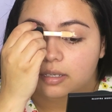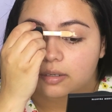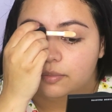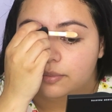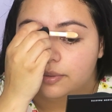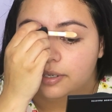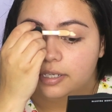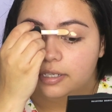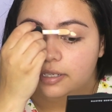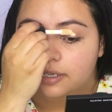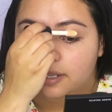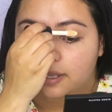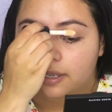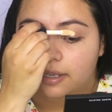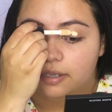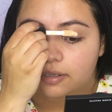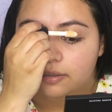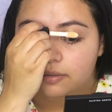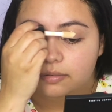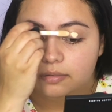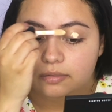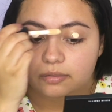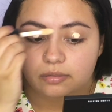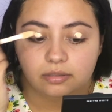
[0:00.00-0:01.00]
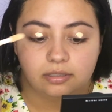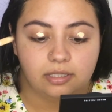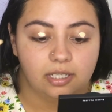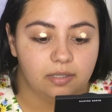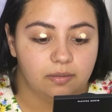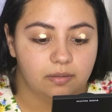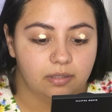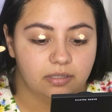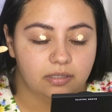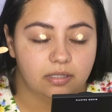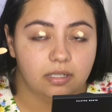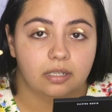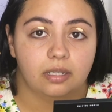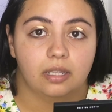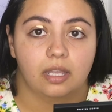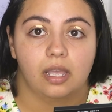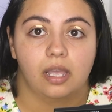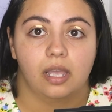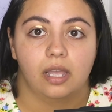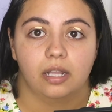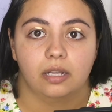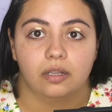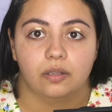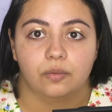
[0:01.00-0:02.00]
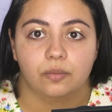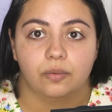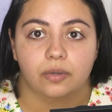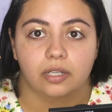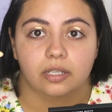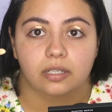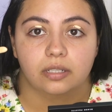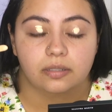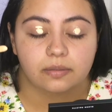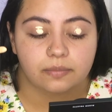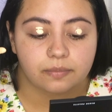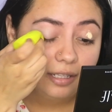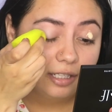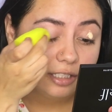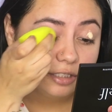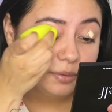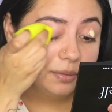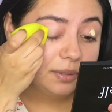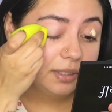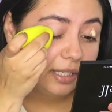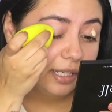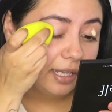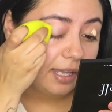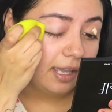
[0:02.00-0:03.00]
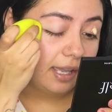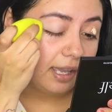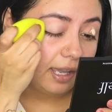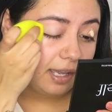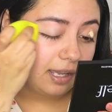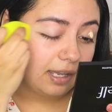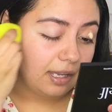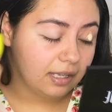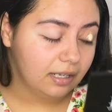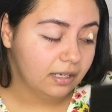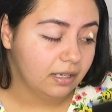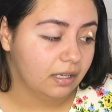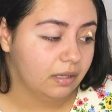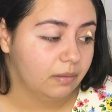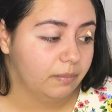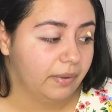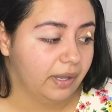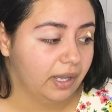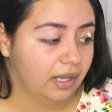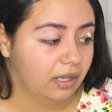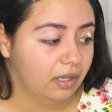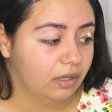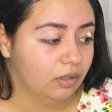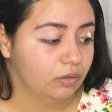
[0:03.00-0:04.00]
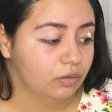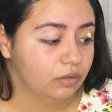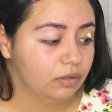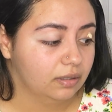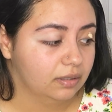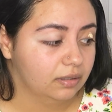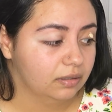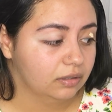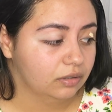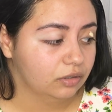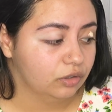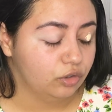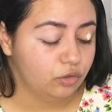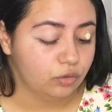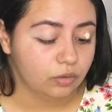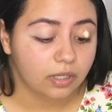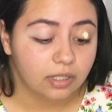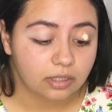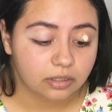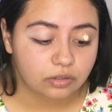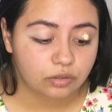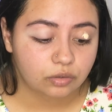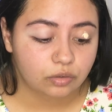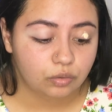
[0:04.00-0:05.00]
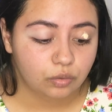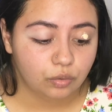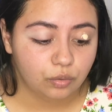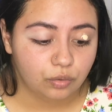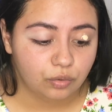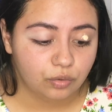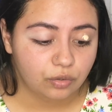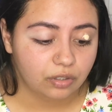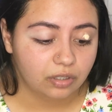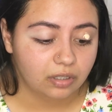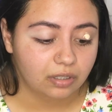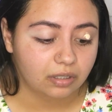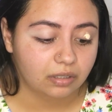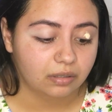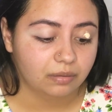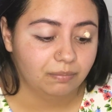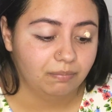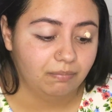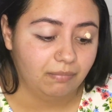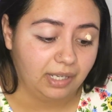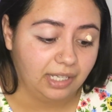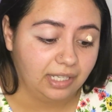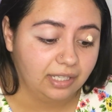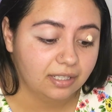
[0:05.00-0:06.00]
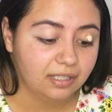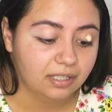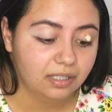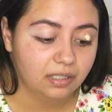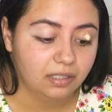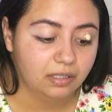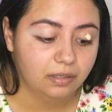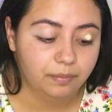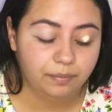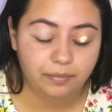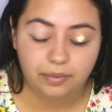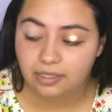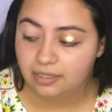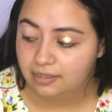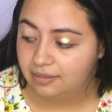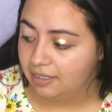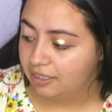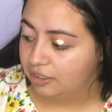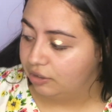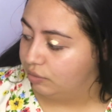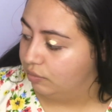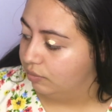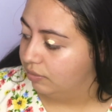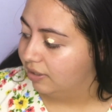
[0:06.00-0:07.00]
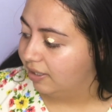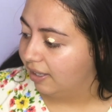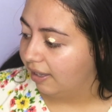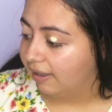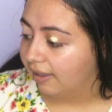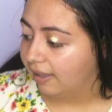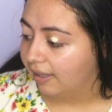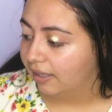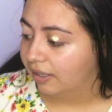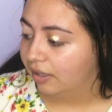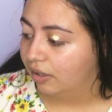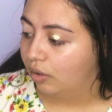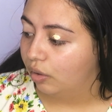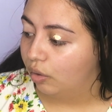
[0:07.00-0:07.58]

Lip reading: right now. Damn, that's like hella white. That's what I hate about drugstore makeup, is that you can't